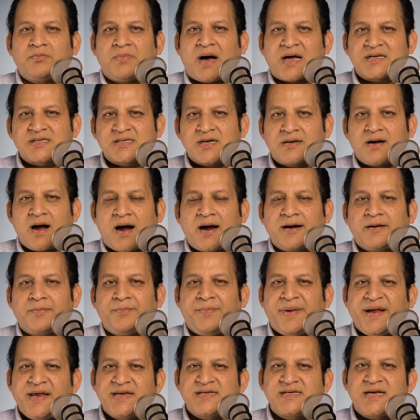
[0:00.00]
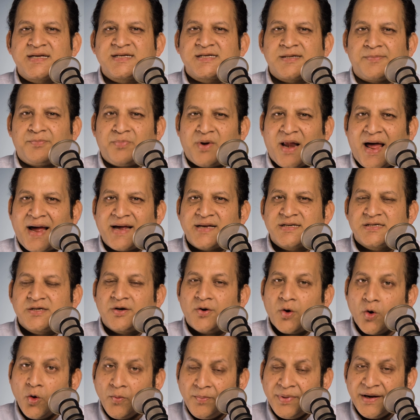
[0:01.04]
Mastercard pays its suppliers
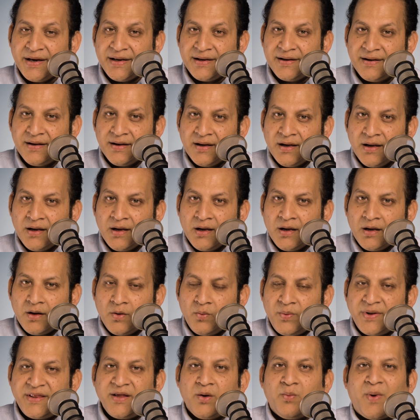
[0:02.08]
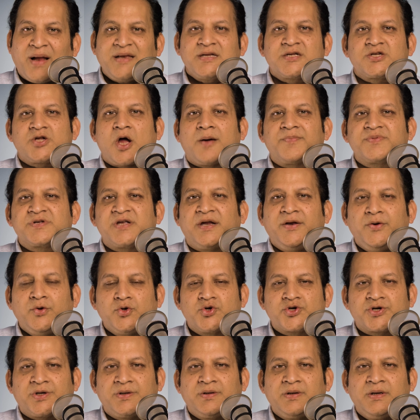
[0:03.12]
globally with a one-stop
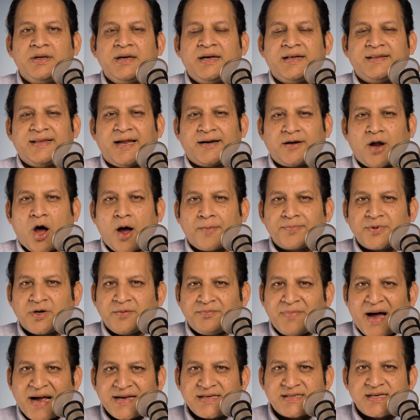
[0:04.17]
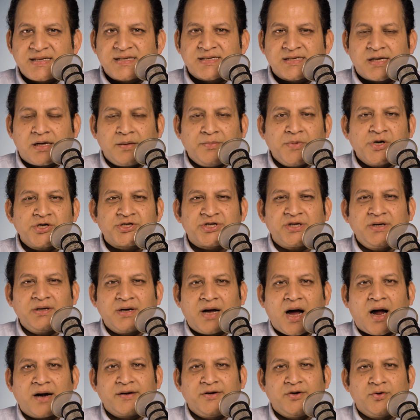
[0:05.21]
solution that optimizes commercial
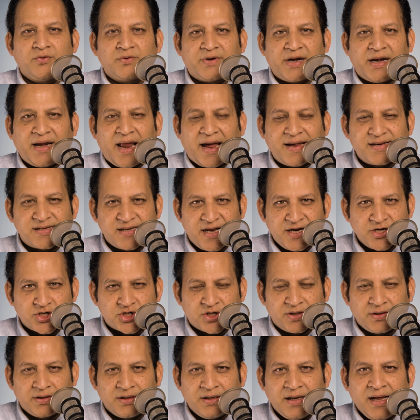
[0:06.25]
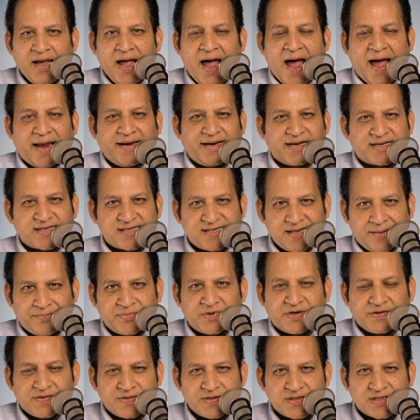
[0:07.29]
card utilization and
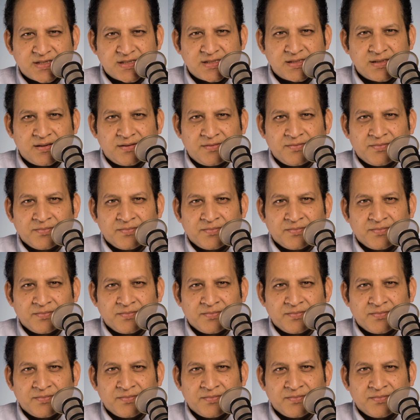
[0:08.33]
acceptance.